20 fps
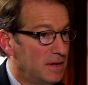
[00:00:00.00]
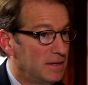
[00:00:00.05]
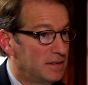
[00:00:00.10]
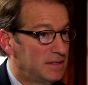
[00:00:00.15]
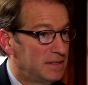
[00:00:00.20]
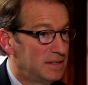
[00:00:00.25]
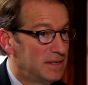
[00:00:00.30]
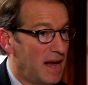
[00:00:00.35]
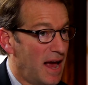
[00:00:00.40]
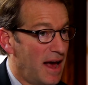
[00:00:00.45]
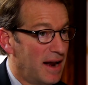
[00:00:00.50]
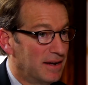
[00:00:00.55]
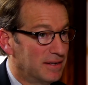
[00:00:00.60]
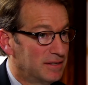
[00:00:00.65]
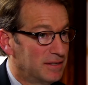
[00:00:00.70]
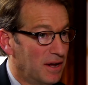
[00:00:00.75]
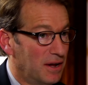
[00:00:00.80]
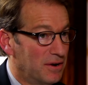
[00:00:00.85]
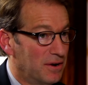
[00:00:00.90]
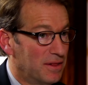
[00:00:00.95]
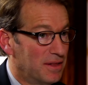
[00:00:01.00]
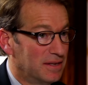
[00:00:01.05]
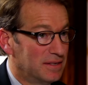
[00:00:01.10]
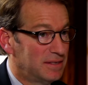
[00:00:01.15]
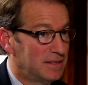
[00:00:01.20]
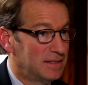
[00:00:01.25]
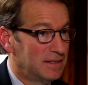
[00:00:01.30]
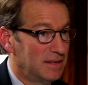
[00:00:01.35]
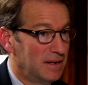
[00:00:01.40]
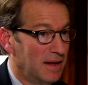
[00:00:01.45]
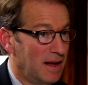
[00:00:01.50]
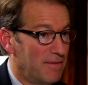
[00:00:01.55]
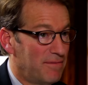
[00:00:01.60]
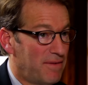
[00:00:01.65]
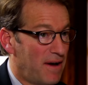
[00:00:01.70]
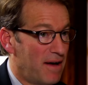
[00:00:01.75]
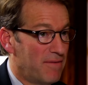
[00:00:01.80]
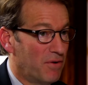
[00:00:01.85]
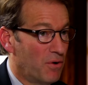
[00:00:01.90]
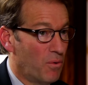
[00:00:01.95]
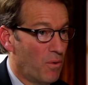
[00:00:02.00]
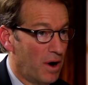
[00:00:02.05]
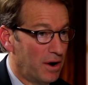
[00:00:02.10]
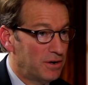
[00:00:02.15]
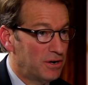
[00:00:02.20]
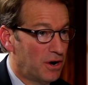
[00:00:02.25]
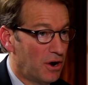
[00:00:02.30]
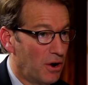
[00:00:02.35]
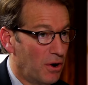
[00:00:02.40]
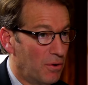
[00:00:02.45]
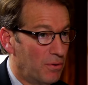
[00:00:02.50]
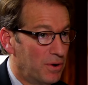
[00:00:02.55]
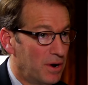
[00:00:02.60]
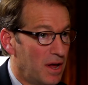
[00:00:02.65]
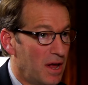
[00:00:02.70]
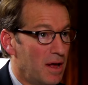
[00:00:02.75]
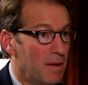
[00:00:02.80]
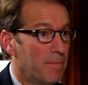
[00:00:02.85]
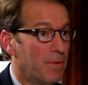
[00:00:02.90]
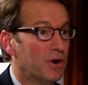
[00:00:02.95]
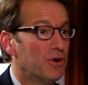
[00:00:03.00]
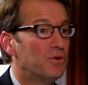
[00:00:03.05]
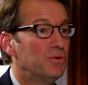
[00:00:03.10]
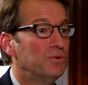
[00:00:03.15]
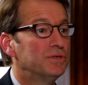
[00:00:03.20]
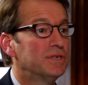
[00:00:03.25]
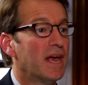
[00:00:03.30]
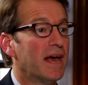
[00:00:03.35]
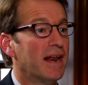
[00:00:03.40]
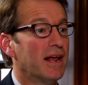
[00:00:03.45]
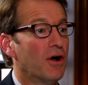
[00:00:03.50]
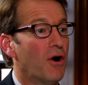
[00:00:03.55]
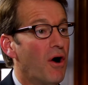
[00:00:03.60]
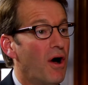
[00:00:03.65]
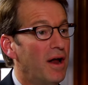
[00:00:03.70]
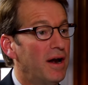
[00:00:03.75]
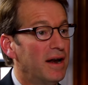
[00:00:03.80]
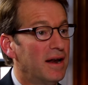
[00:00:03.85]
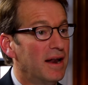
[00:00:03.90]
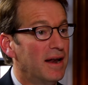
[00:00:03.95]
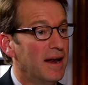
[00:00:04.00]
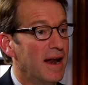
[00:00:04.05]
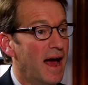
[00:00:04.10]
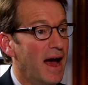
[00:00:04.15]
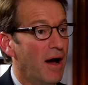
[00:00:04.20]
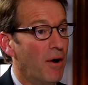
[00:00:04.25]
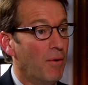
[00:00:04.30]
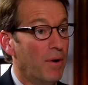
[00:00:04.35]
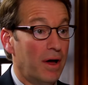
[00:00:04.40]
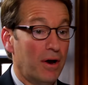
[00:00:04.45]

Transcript: status under this 501 code, but who's getting audited now.